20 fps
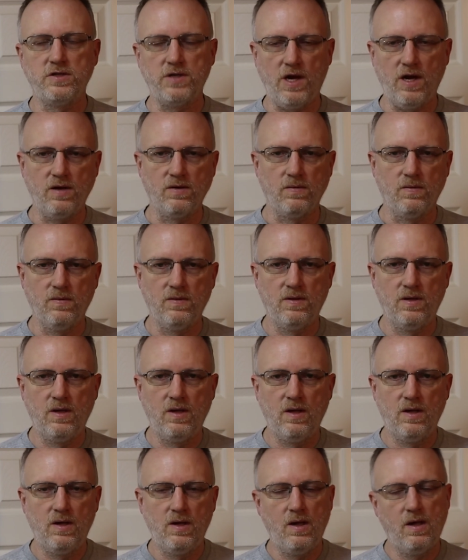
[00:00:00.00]
channel.
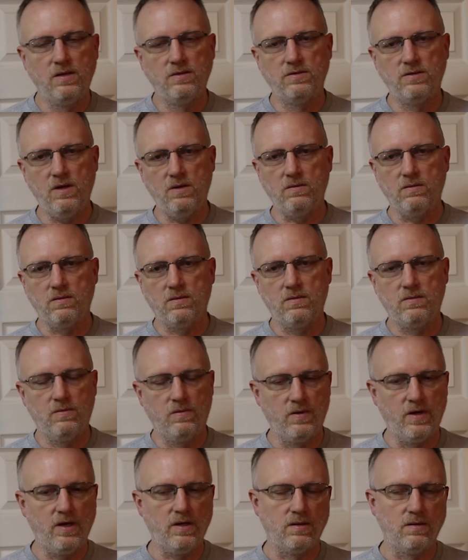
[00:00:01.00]
So,
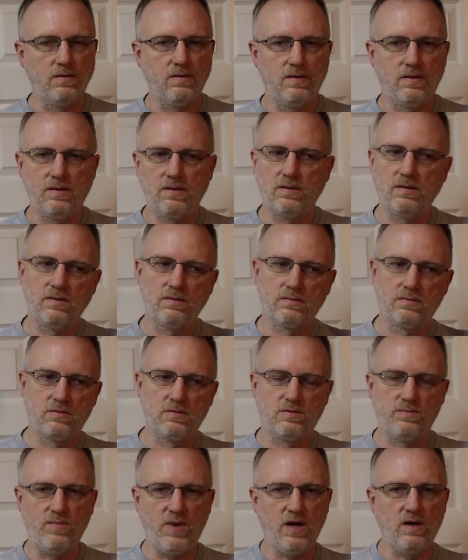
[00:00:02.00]
well,
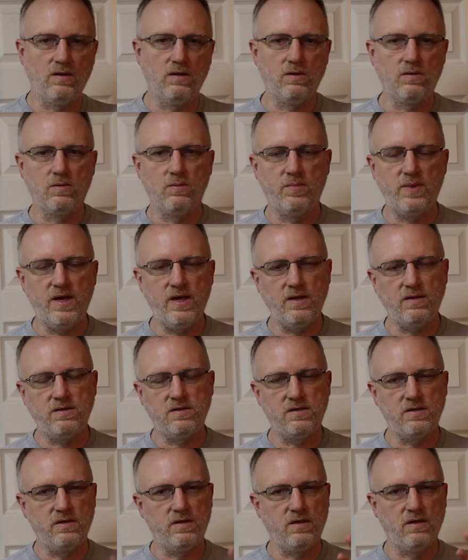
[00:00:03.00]
it's been a little
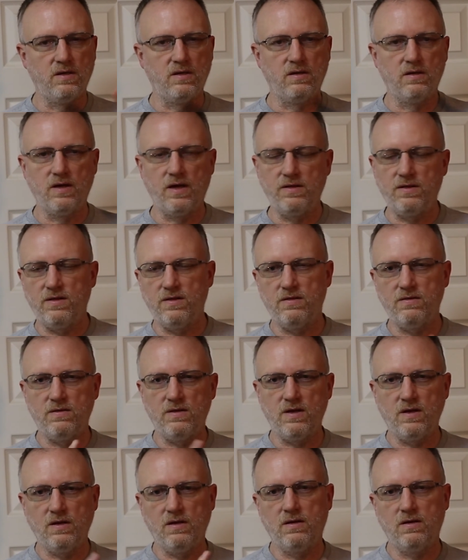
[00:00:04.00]
bit and I
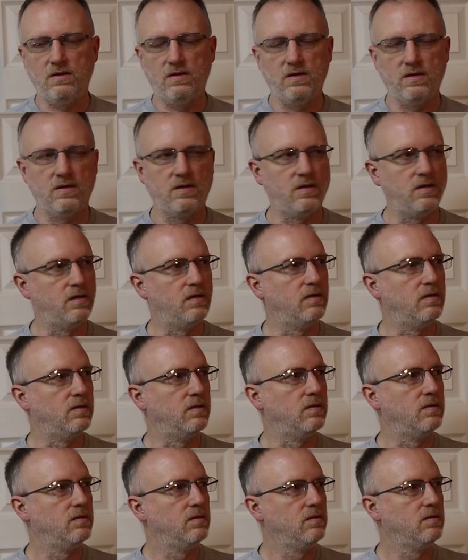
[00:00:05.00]
think
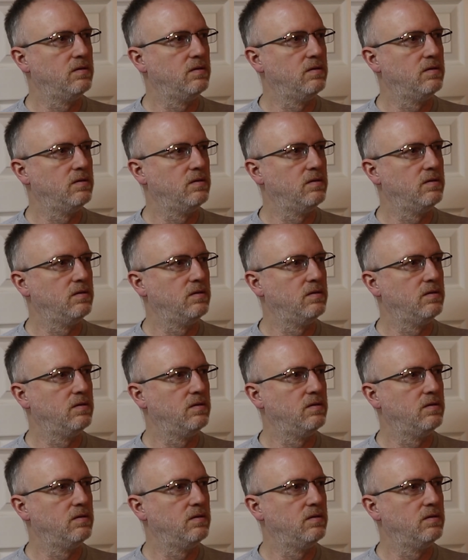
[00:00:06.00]
uh, a